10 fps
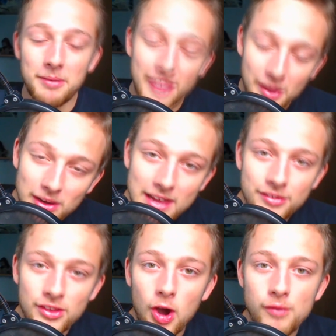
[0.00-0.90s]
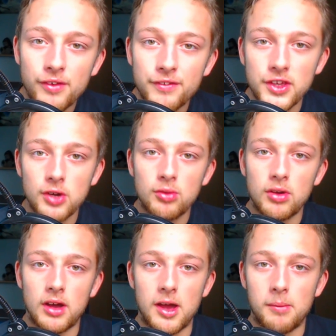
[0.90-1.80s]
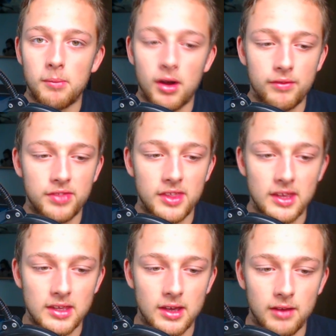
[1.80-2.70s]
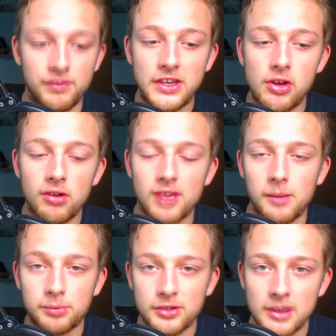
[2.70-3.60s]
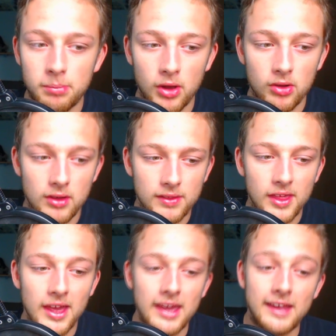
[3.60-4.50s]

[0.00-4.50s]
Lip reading: but I will leave an overview of the videos I pre-uploaded